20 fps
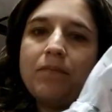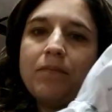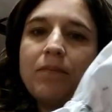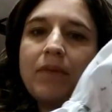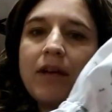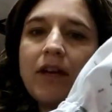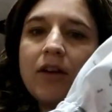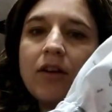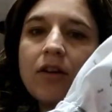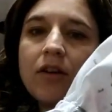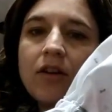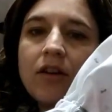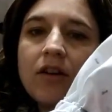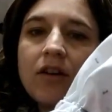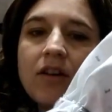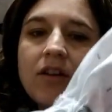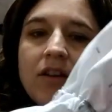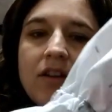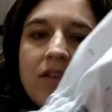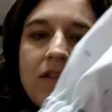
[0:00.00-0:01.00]

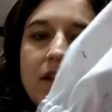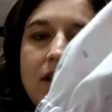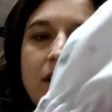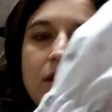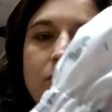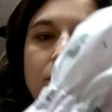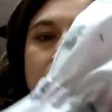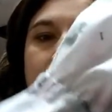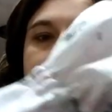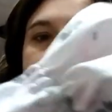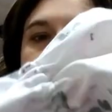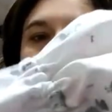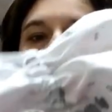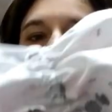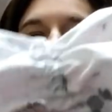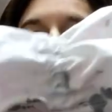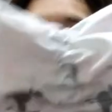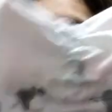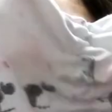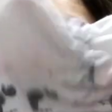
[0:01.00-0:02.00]
bigger than it would
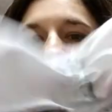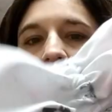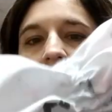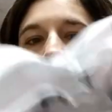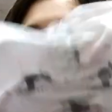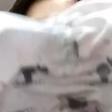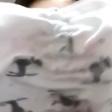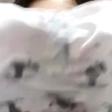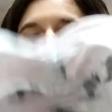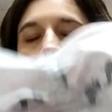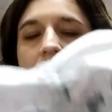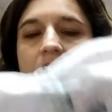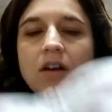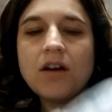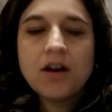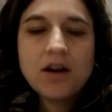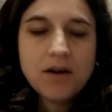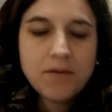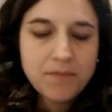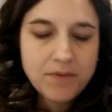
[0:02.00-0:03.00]
need to be for her
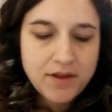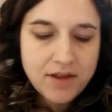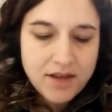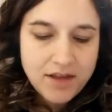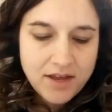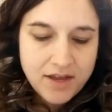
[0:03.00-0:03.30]
arm.